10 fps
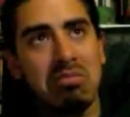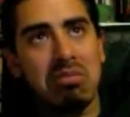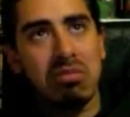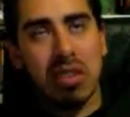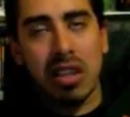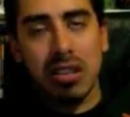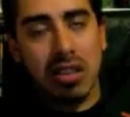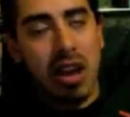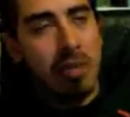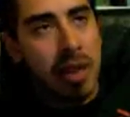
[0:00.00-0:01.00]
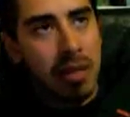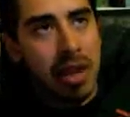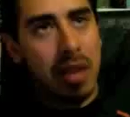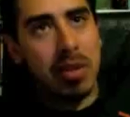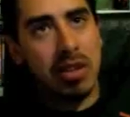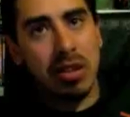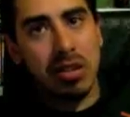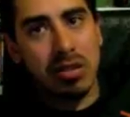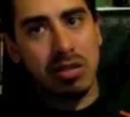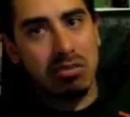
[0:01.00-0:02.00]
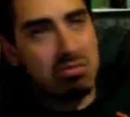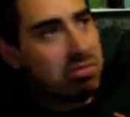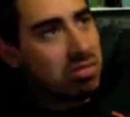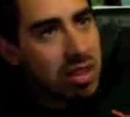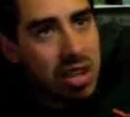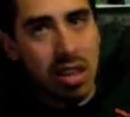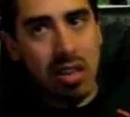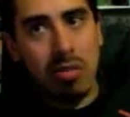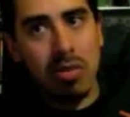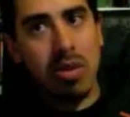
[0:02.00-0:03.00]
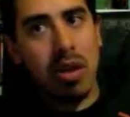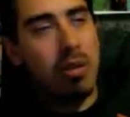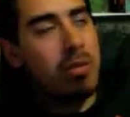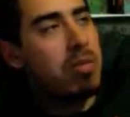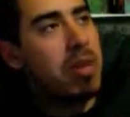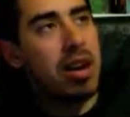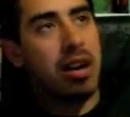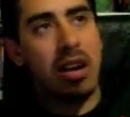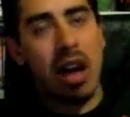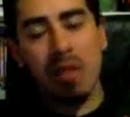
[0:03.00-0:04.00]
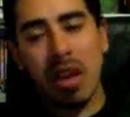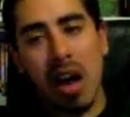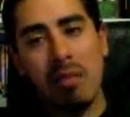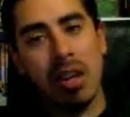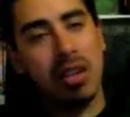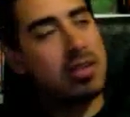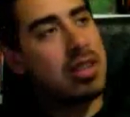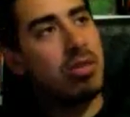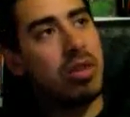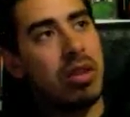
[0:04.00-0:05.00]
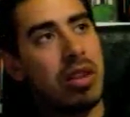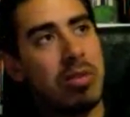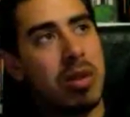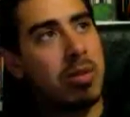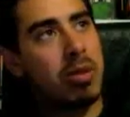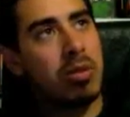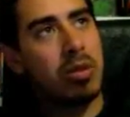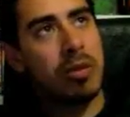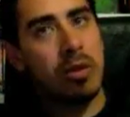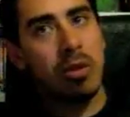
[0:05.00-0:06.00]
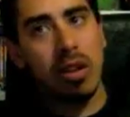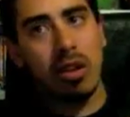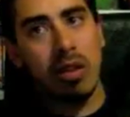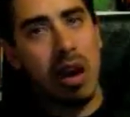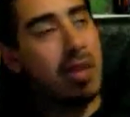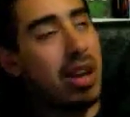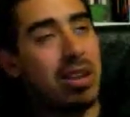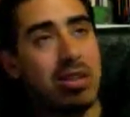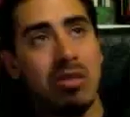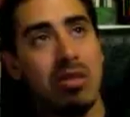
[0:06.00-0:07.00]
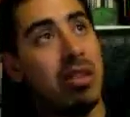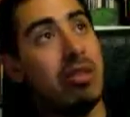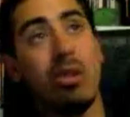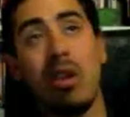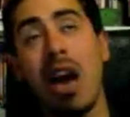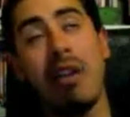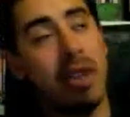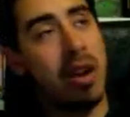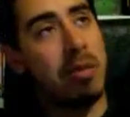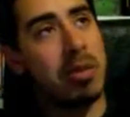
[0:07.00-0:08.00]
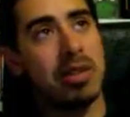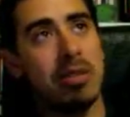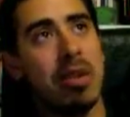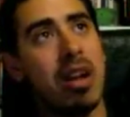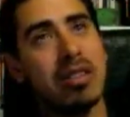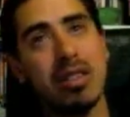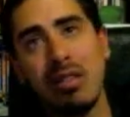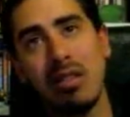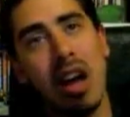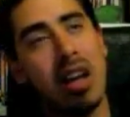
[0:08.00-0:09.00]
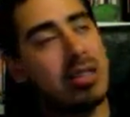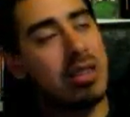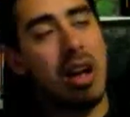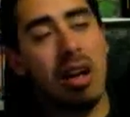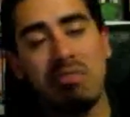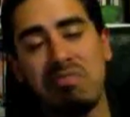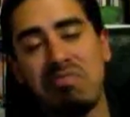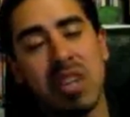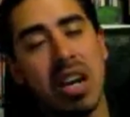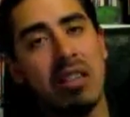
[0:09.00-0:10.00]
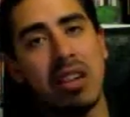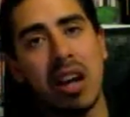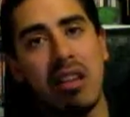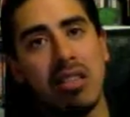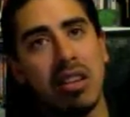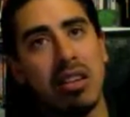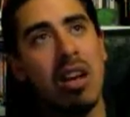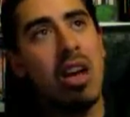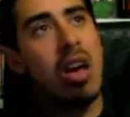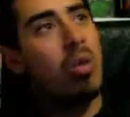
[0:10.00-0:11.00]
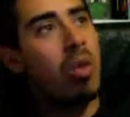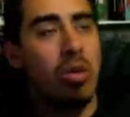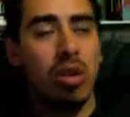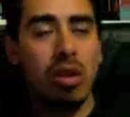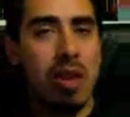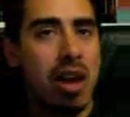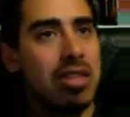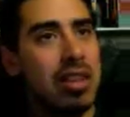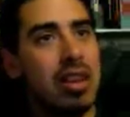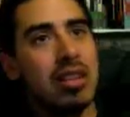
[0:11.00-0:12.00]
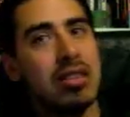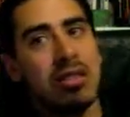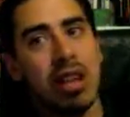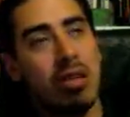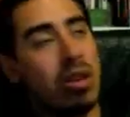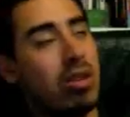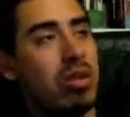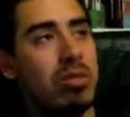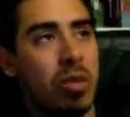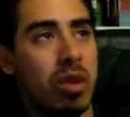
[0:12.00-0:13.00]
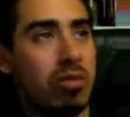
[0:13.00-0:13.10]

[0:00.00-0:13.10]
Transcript: these upcoming episodes they, they'll they'll be better. I mean, I'm gonna see what other people review. You know, I'm not gonna do review every episode, but I'll see. I'll just I'll check every now and then what word of mouth is like. You know what what